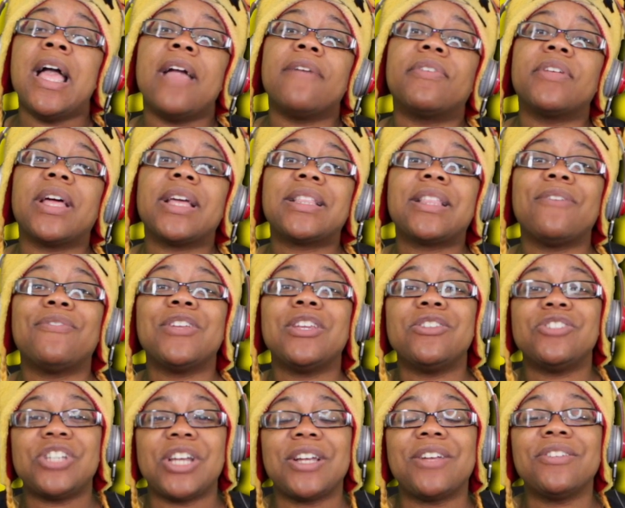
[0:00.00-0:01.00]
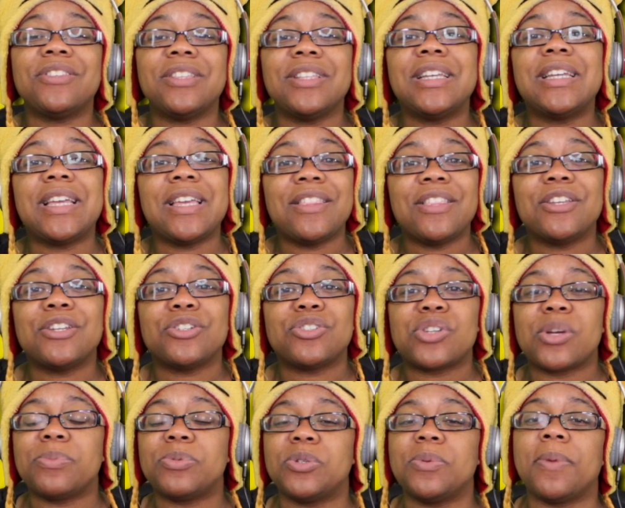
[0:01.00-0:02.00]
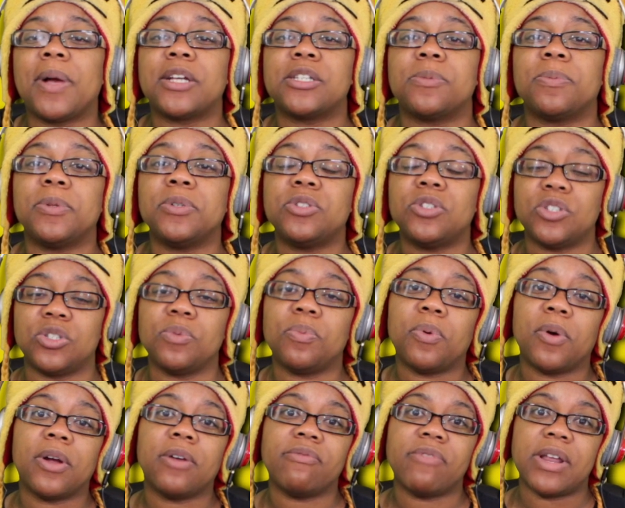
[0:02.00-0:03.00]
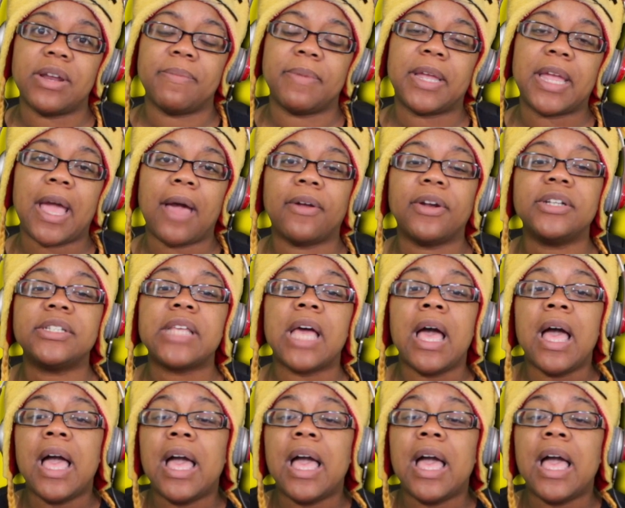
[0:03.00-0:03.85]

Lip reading: If you like that video, check out the link in the description box below to support Random Encounters.